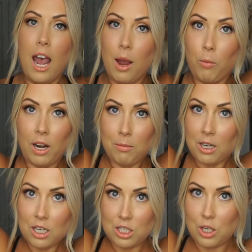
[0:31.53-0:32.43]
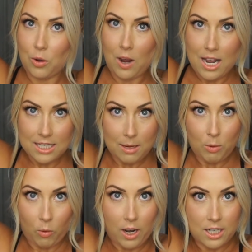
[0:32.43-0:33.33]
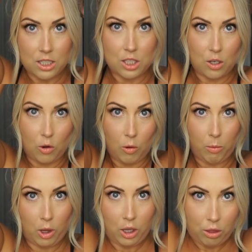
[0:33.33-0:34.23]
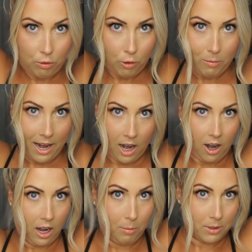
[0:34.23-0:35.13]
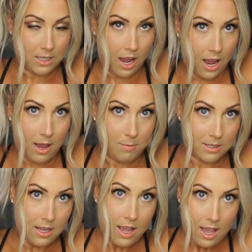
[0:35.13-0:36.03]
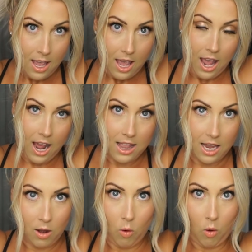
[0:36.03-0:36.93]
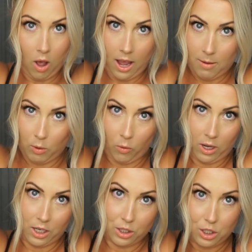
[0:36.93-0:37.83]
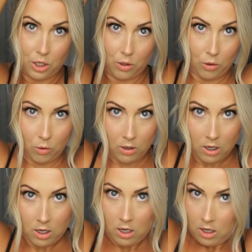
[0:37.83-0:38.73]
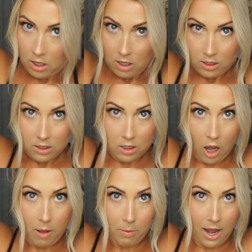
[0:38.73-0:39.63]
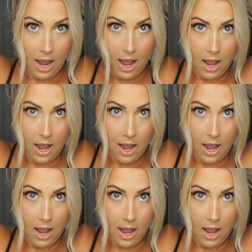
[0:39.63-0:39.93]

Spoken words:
and what I'm going to do is I'm going to pull it through my hair a couple times, and then I'm going to stop